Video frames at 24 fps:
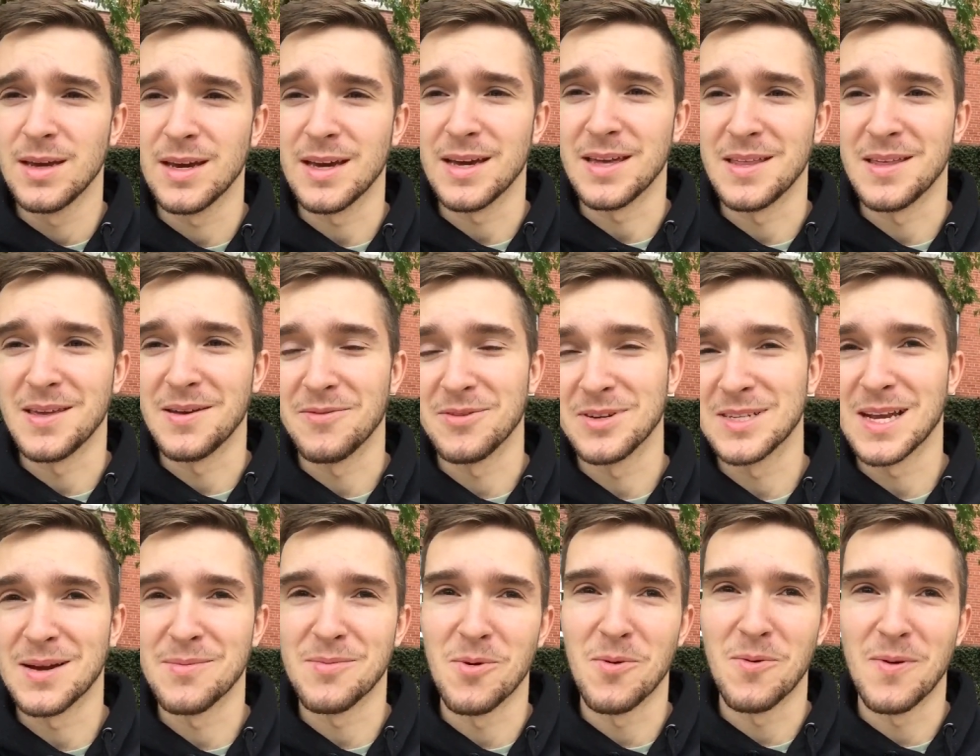And every
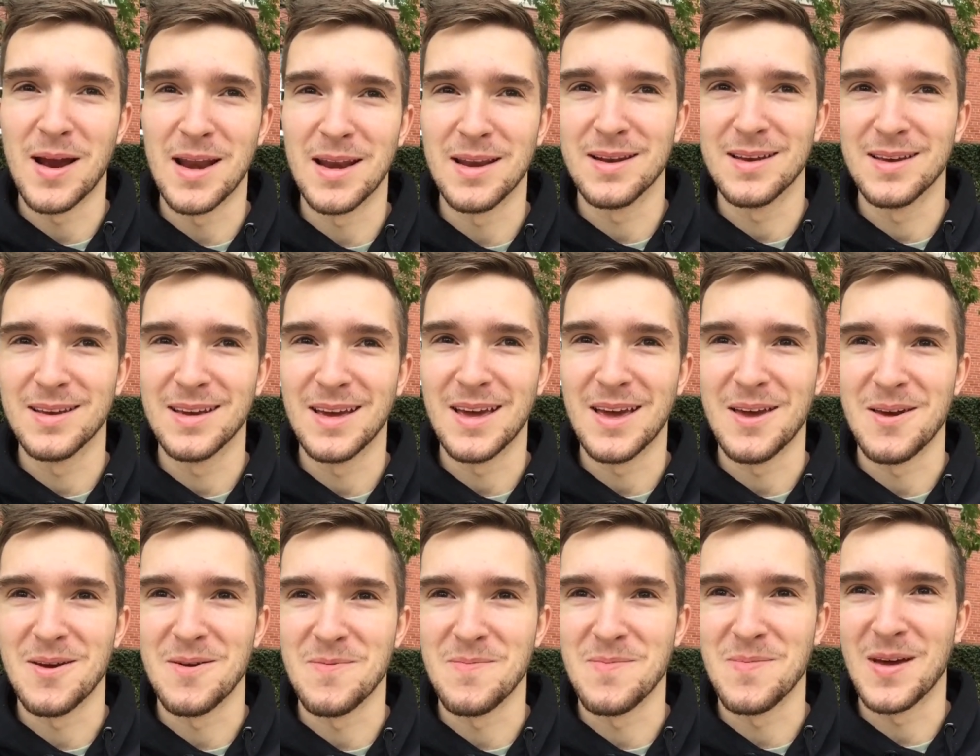time I went,
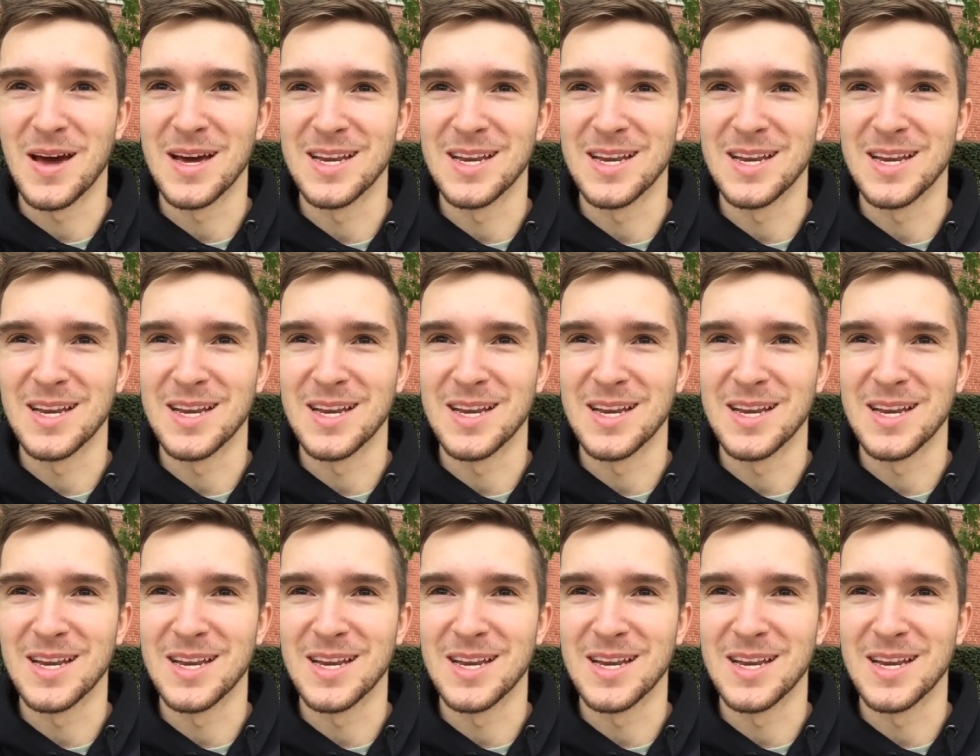um,